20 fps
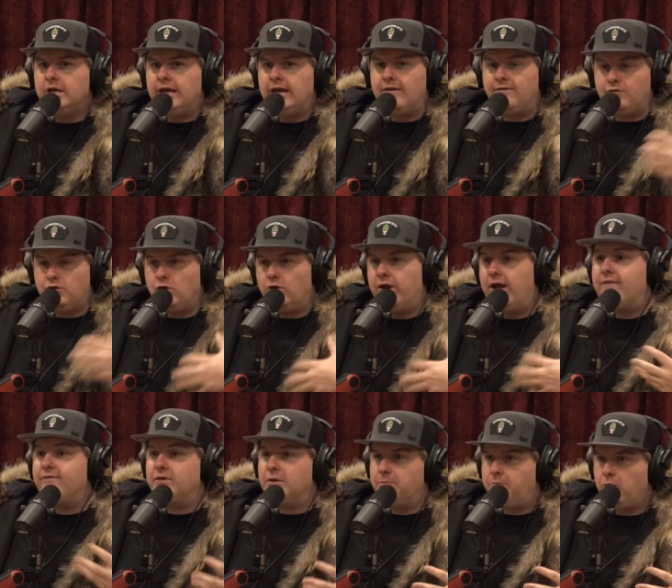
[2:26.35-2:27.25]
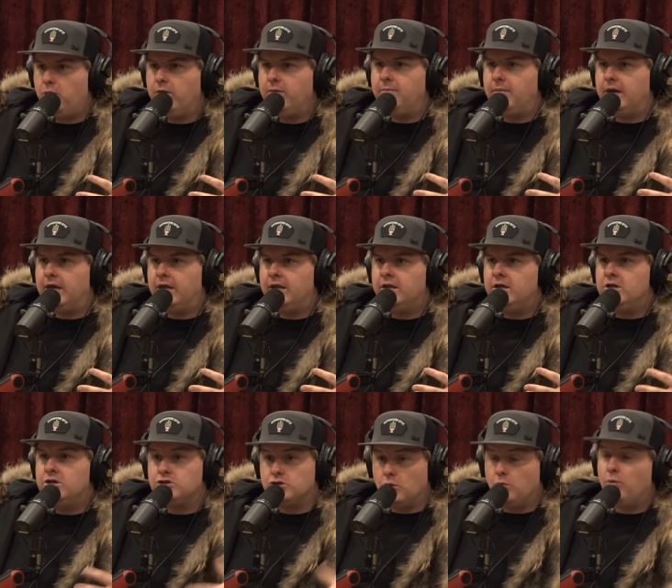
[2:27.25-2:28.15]
if you don't have an appointment.
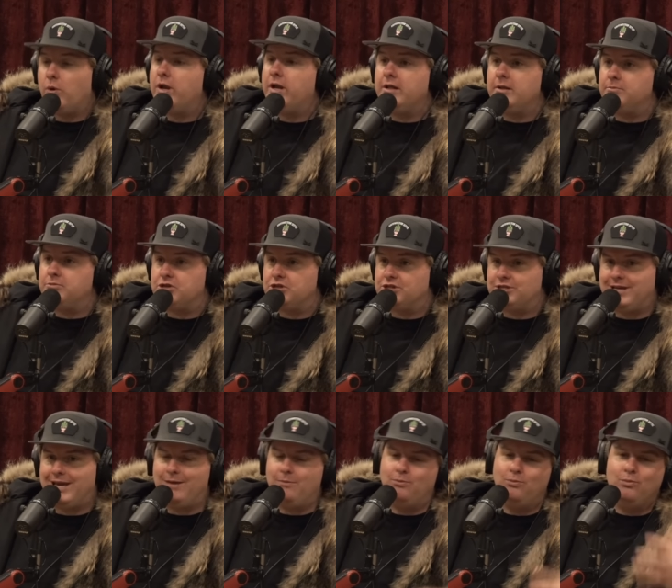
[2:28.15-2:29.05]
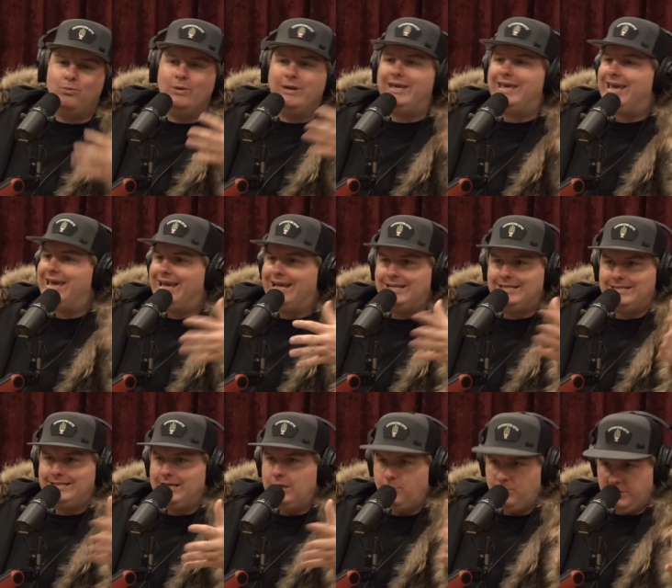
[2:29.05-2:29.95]
So one of them just said, "We
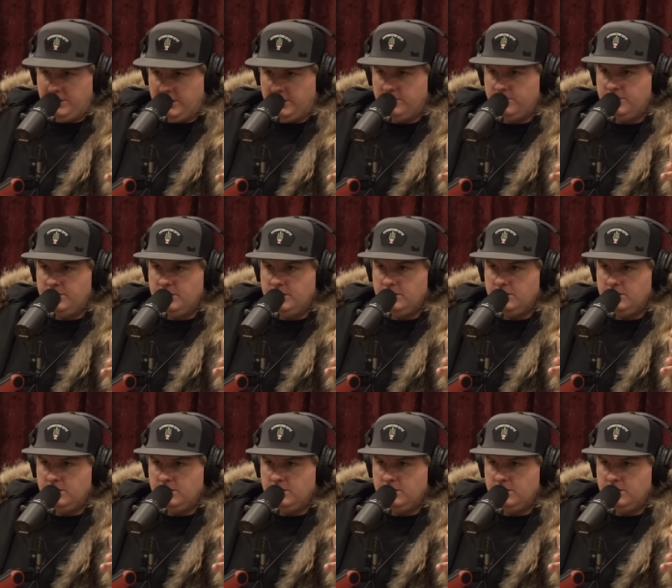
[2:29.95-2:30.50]
can't deal with you.